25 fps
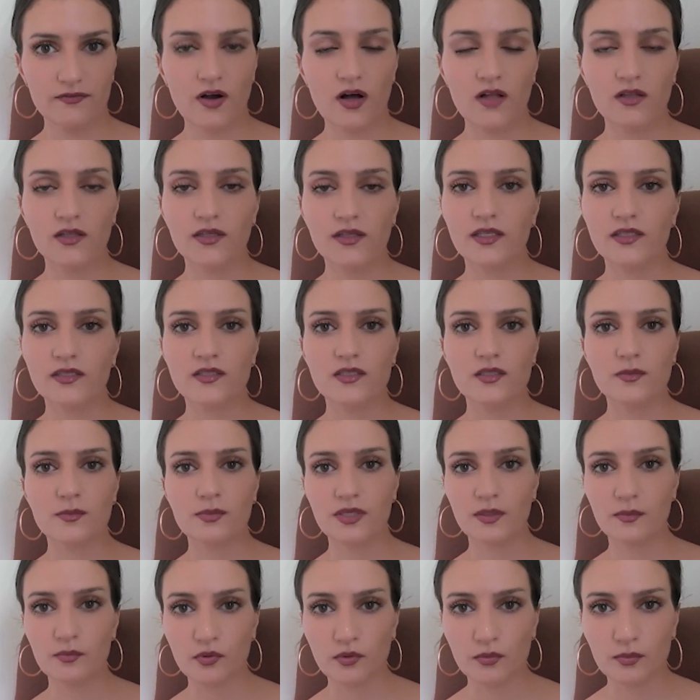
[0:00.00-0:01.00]
falling into
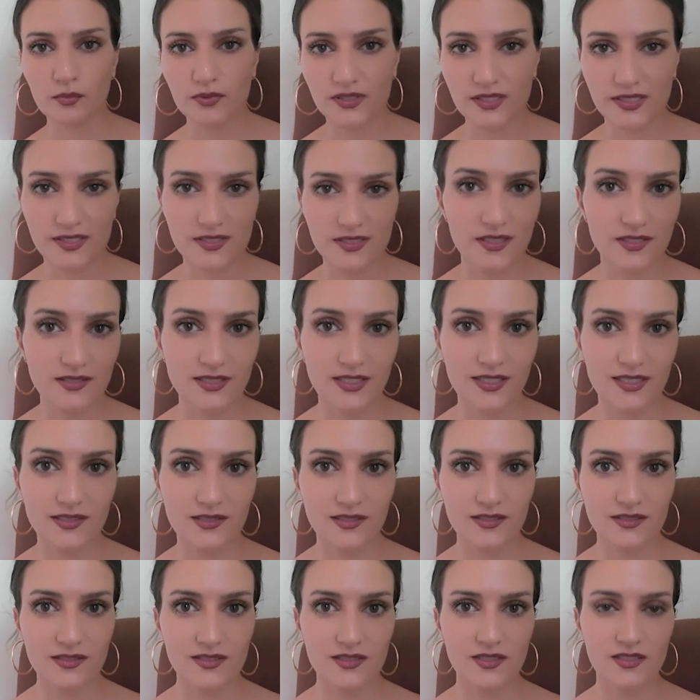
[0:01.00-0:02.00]
people-pleasing
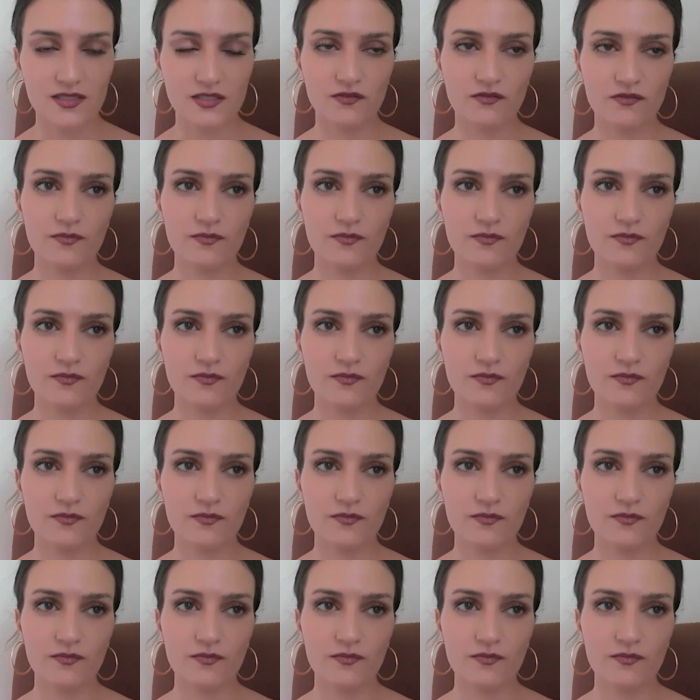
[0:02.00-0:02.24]
tendencies,